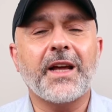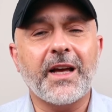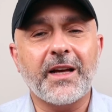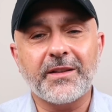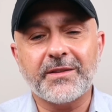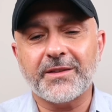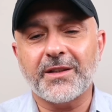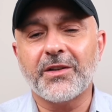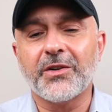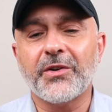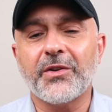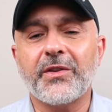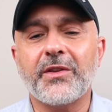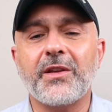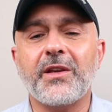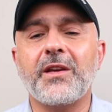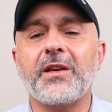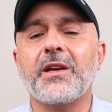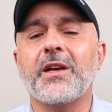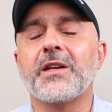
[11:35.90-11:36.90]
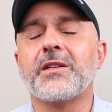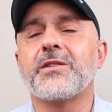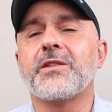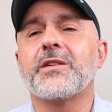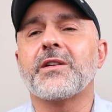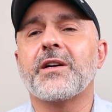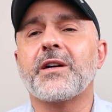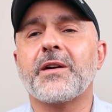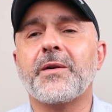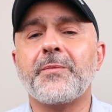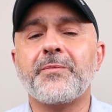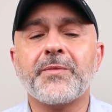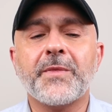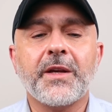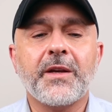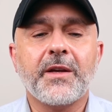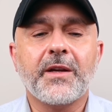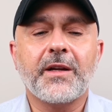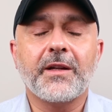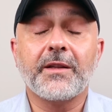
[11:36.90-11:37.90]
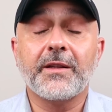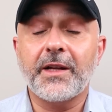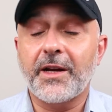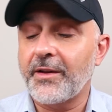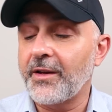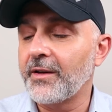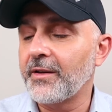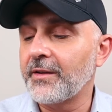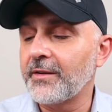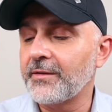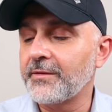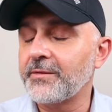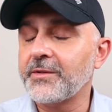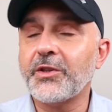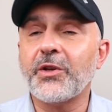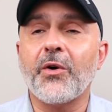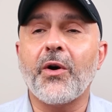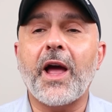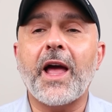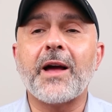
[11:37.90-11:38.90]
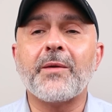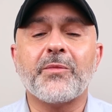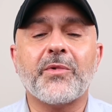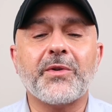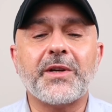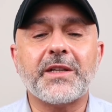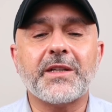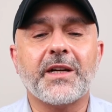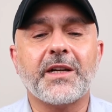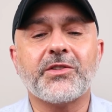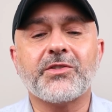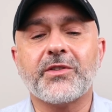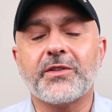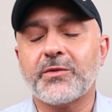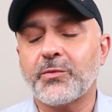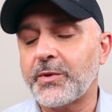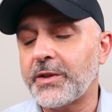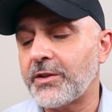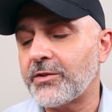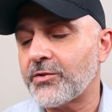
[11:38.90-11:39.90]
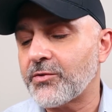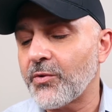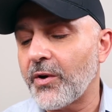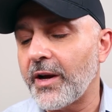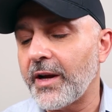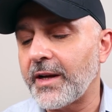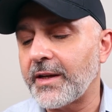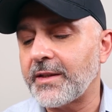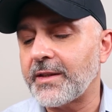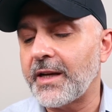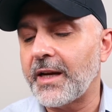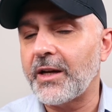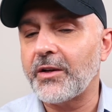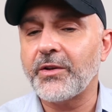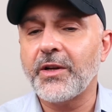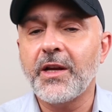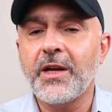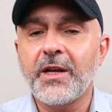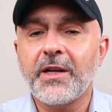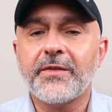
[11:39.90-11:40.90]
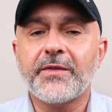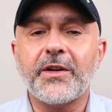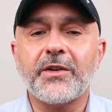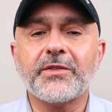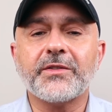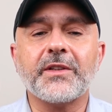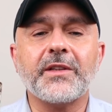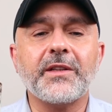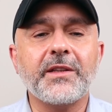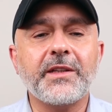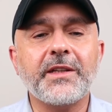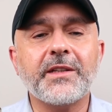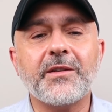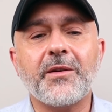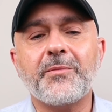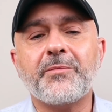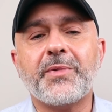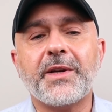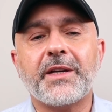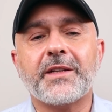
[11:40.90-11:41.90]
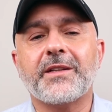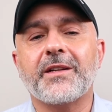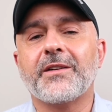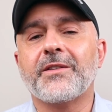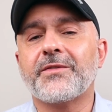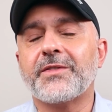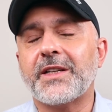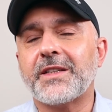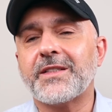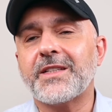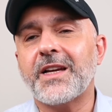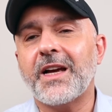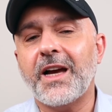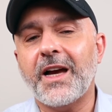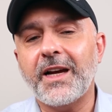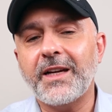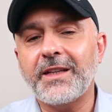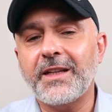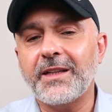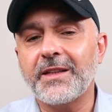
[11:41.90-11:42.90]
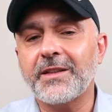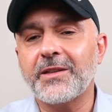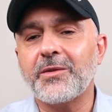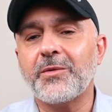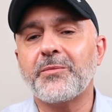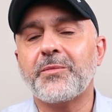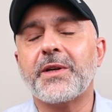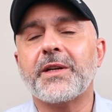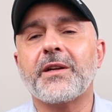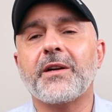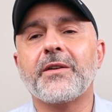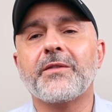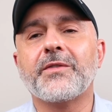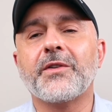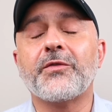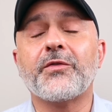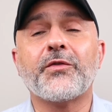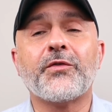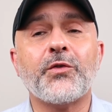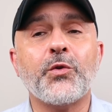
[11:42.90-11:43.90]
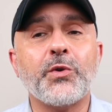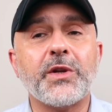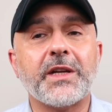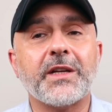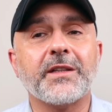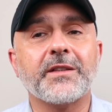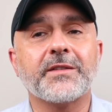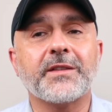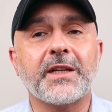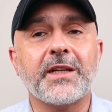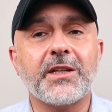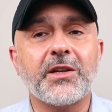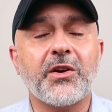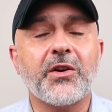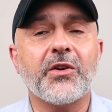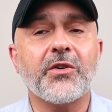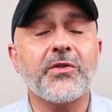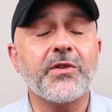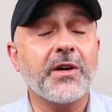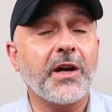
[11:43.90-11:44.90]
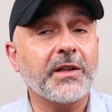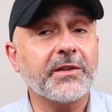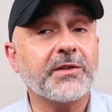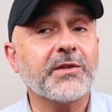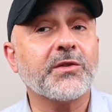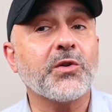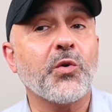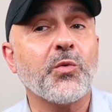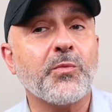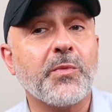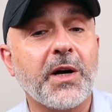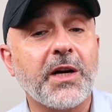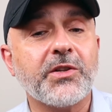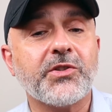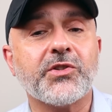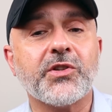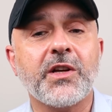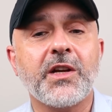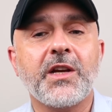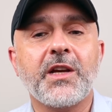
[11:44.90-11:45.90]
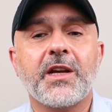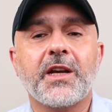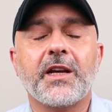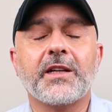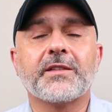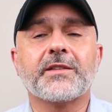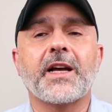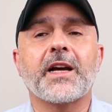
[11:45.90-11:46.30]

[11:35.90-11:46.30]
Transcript: of has earthy and ambery touches when it's drying down. There's a little bit of a tiny little bit of a fruitiness in here, not so much. It's